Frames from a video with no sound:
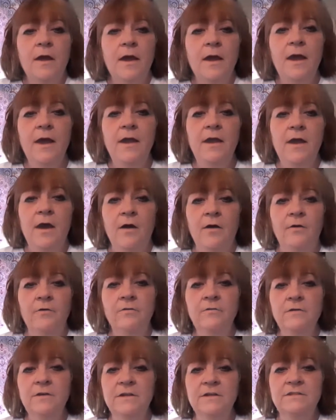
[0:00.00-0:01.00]
Hey
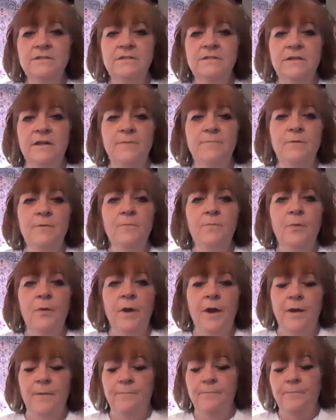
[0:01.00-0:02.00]
y'all, it's Leaping
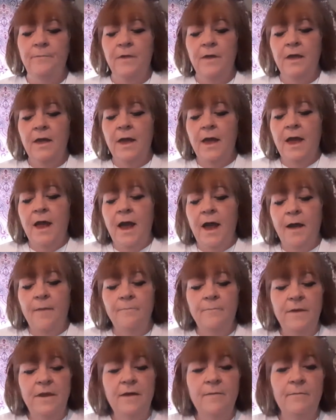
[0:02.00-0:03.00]
Prep.
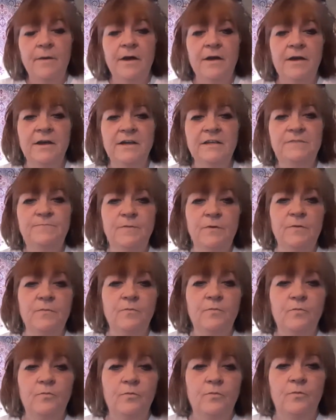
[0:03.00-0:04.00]
Me and my
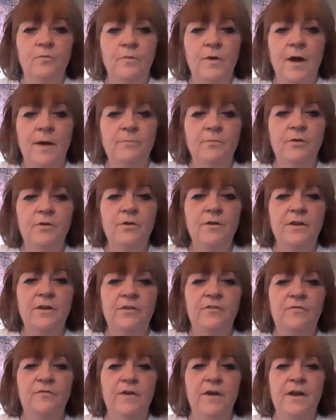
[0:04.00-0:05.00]
husband, I'm doing
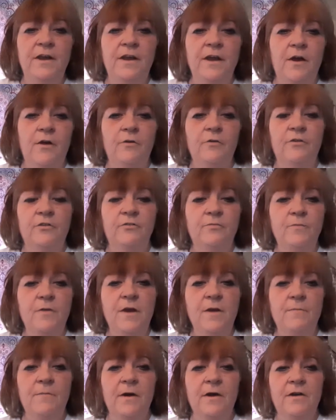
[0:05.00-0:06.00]
this video because
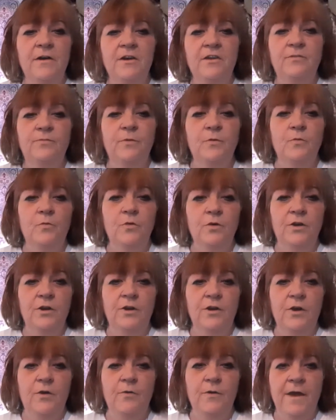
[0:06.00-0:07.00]
me and my husband wanted
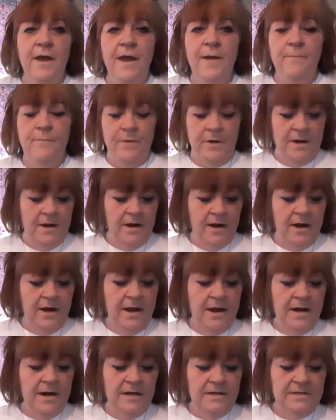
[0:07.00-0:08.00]
to go camping and I
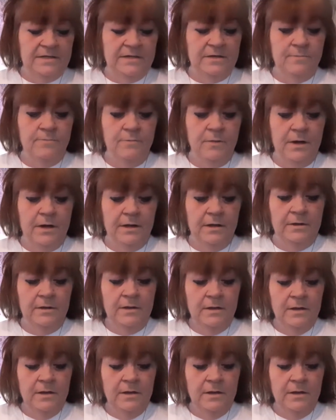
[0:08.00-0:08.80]
needed some uh,